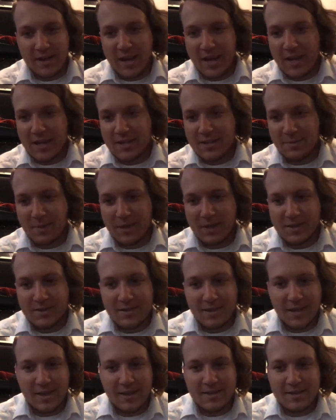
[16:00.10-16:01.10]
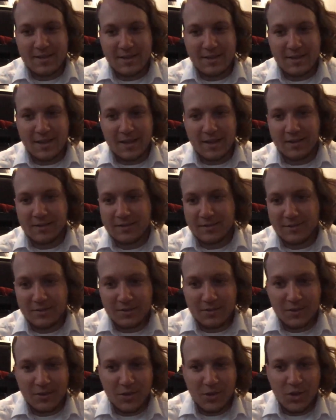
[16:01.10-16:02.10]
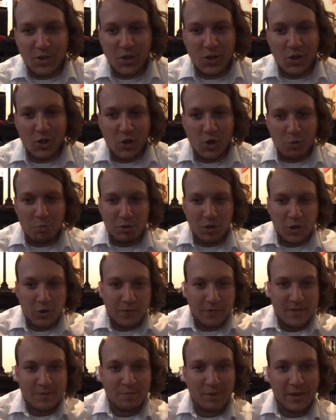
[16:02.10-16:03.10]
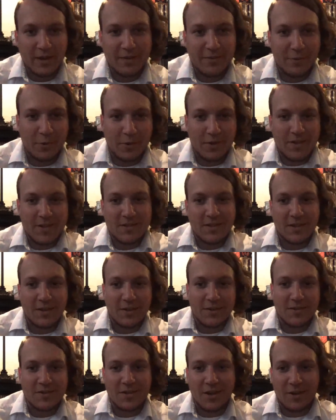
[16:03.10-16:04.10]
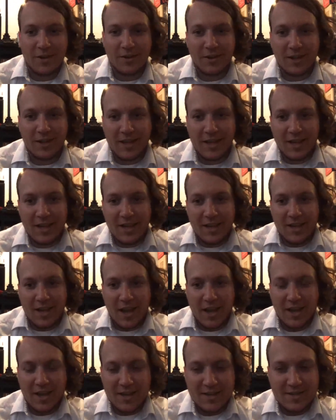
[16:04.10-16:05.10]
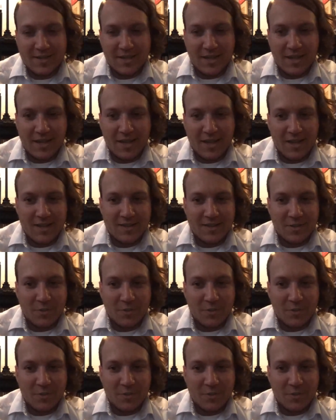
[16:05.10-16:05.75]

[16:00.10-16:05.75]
A's because that's who Plouffe has played for this year. So I guess he is the one